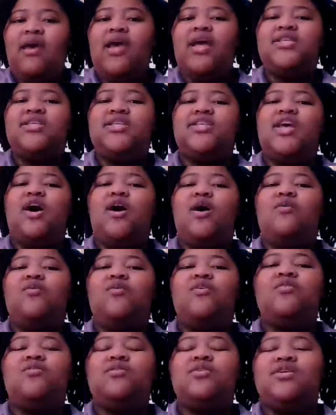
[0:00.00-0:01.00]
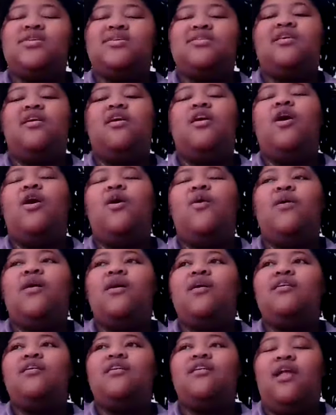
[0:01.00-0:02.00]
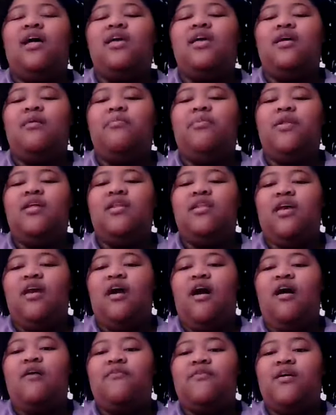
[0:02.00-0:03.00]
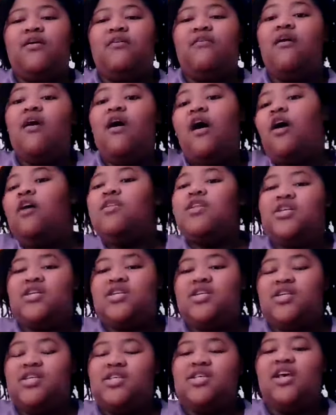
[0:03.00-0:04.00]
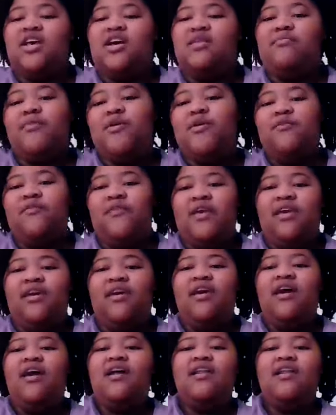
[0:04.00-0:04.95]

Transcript: And so you're just going like completely off of, oh, this is just a good movie,